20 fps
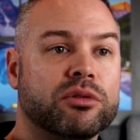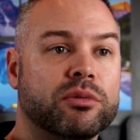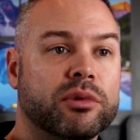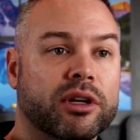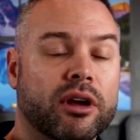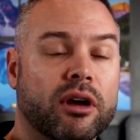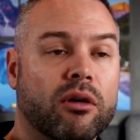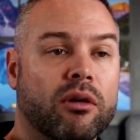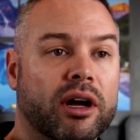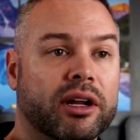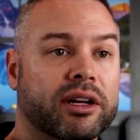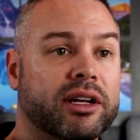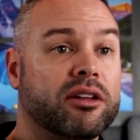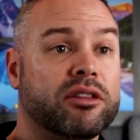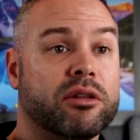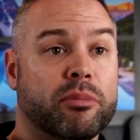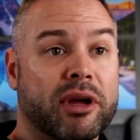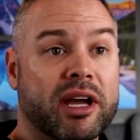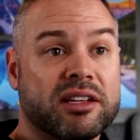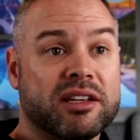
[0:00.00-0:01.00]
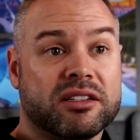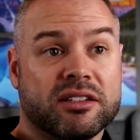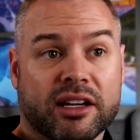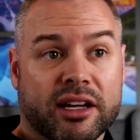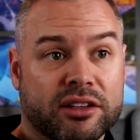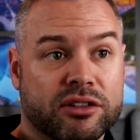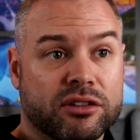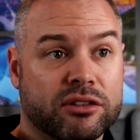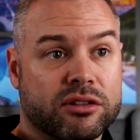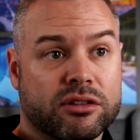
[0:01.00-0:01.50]
we go on? Now, the best
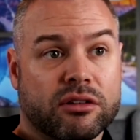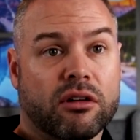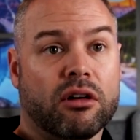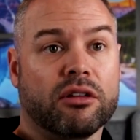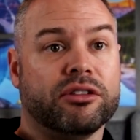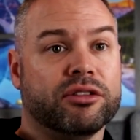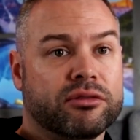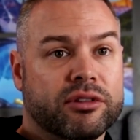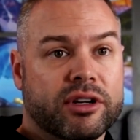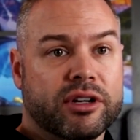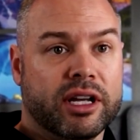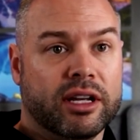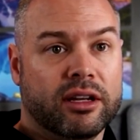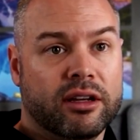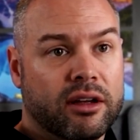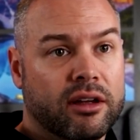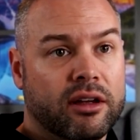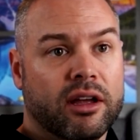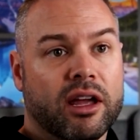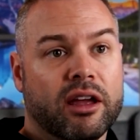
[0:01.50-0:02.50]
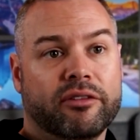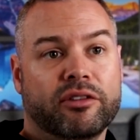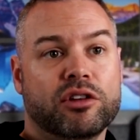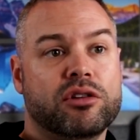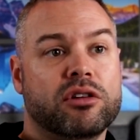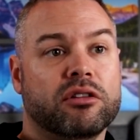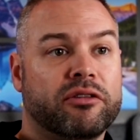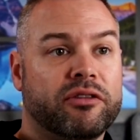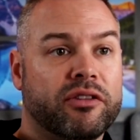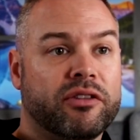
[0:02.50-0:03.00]
answer is all three. If you
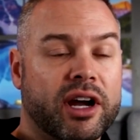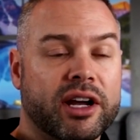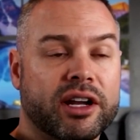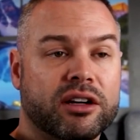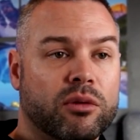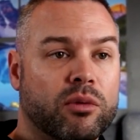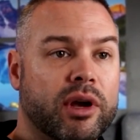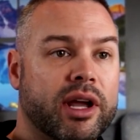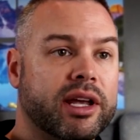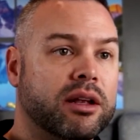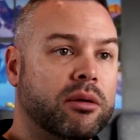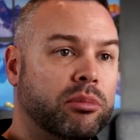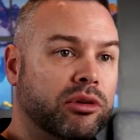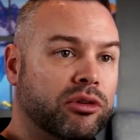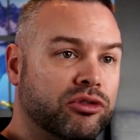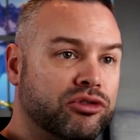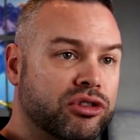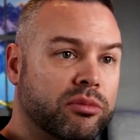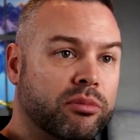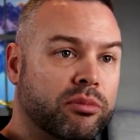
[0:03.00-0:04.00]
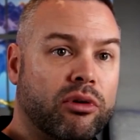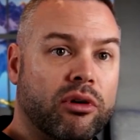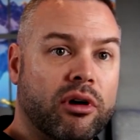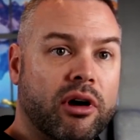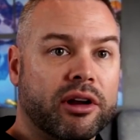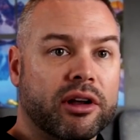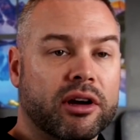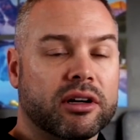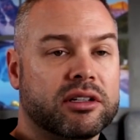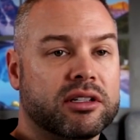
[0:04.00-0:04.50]
can find a way to build your
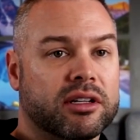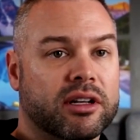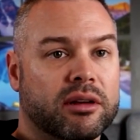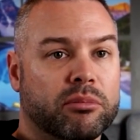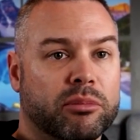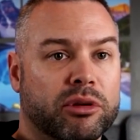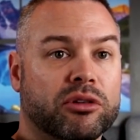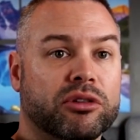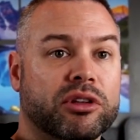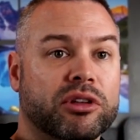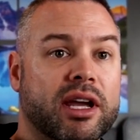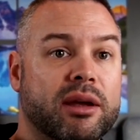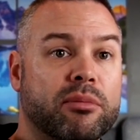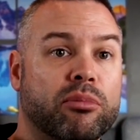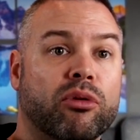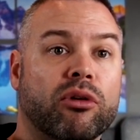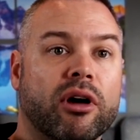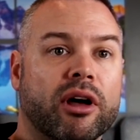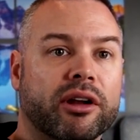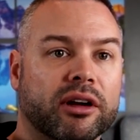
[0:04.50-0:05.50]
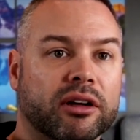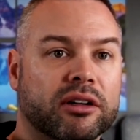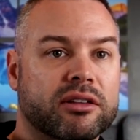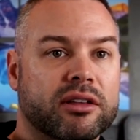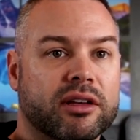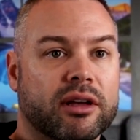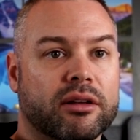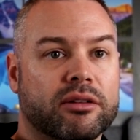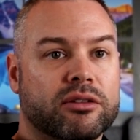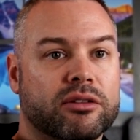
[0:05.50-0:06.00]
product and build a product
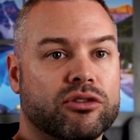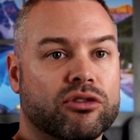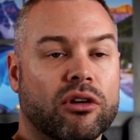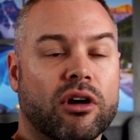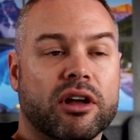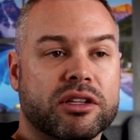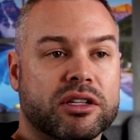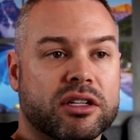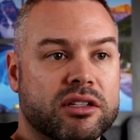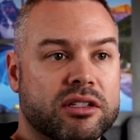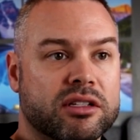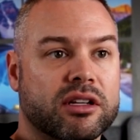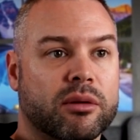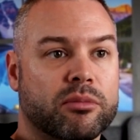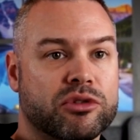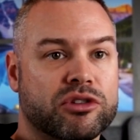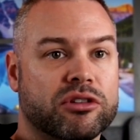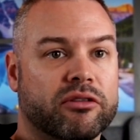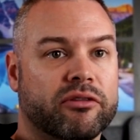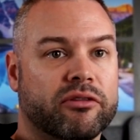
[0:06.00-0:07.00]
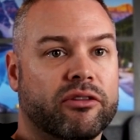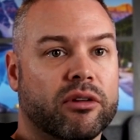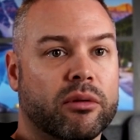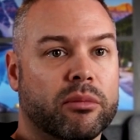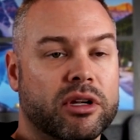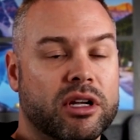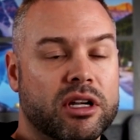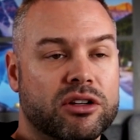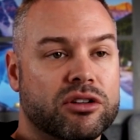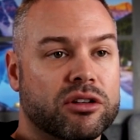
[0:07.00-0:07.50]
that draws consumption from
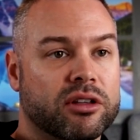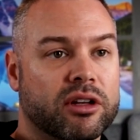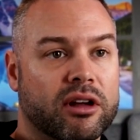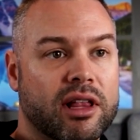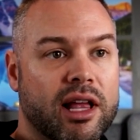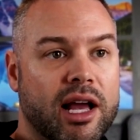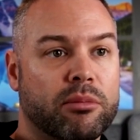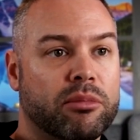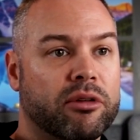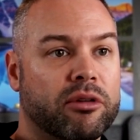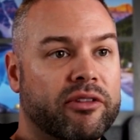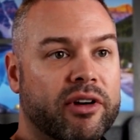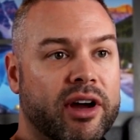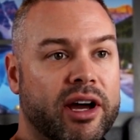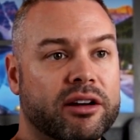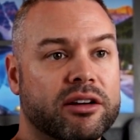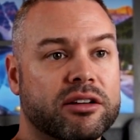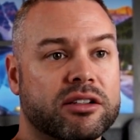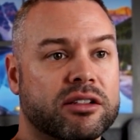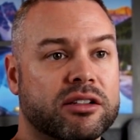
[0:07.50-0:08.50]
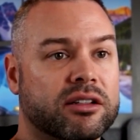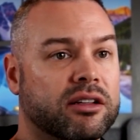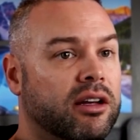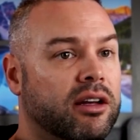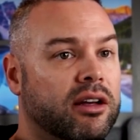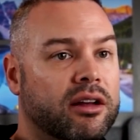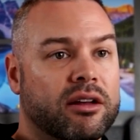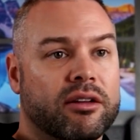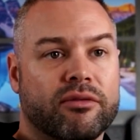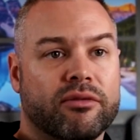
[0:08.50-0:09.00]
each of the cloud providers,
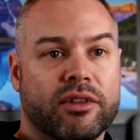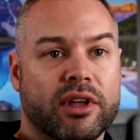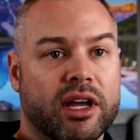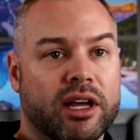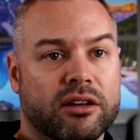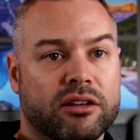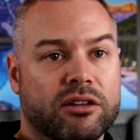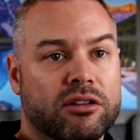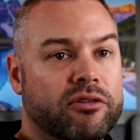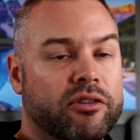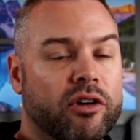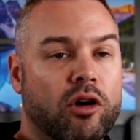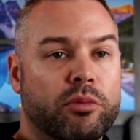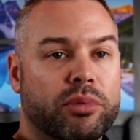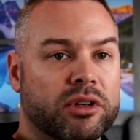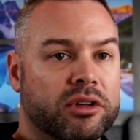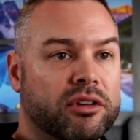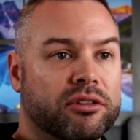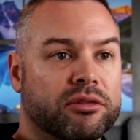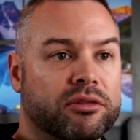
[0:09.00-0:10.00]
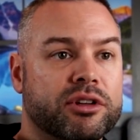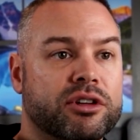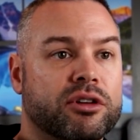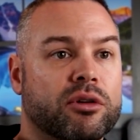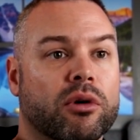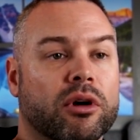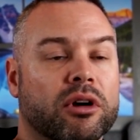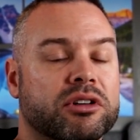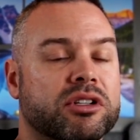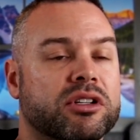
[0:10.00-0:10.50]
then you've opened three
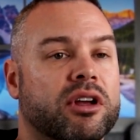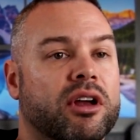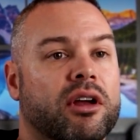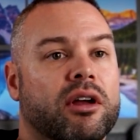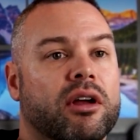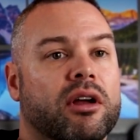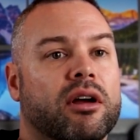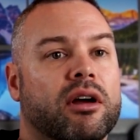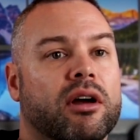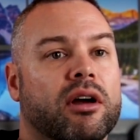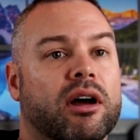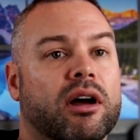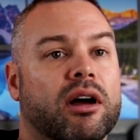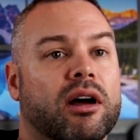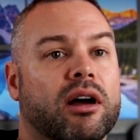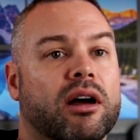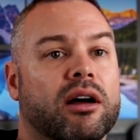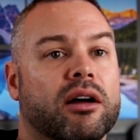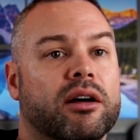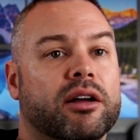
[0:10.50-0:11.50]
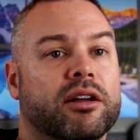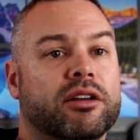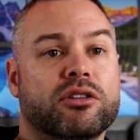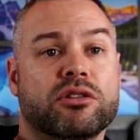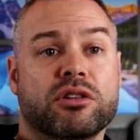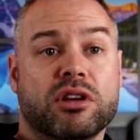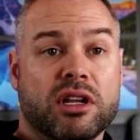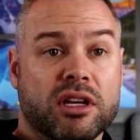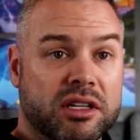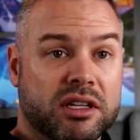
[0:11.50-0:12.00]
doors. You
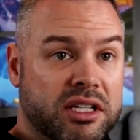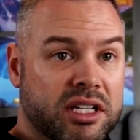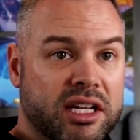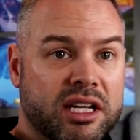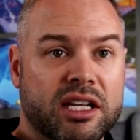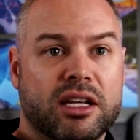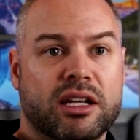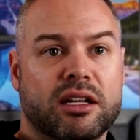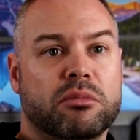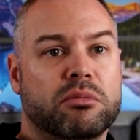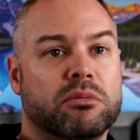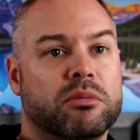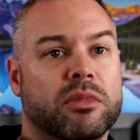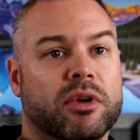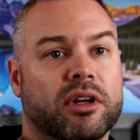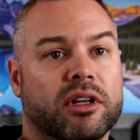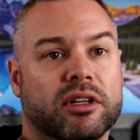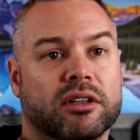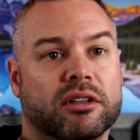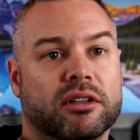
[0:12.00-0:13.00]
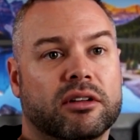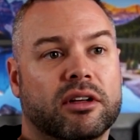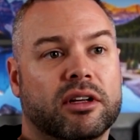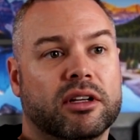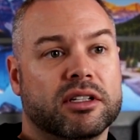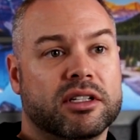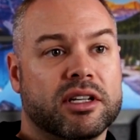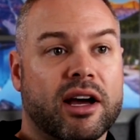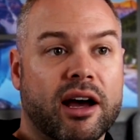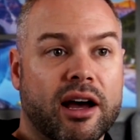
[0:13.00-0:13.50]
need team and
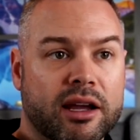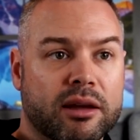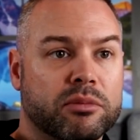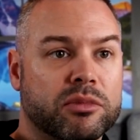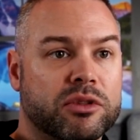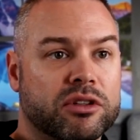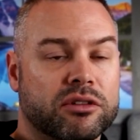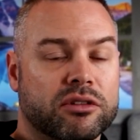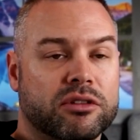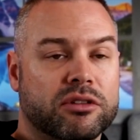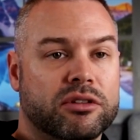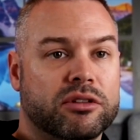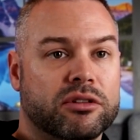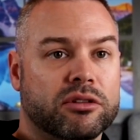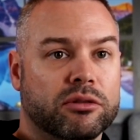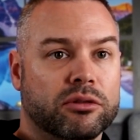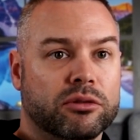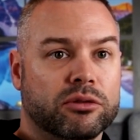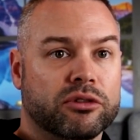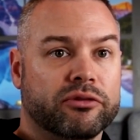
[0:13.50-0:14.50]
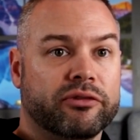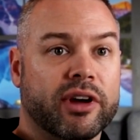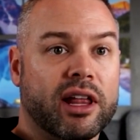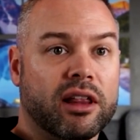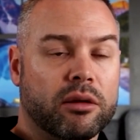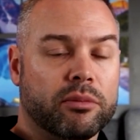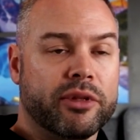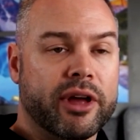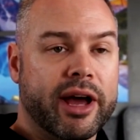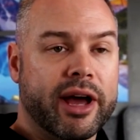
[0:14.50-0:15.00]
time to
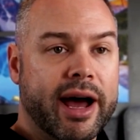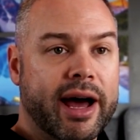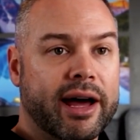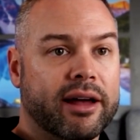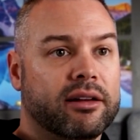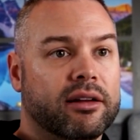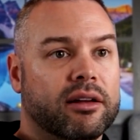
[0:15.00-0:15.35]
develop that,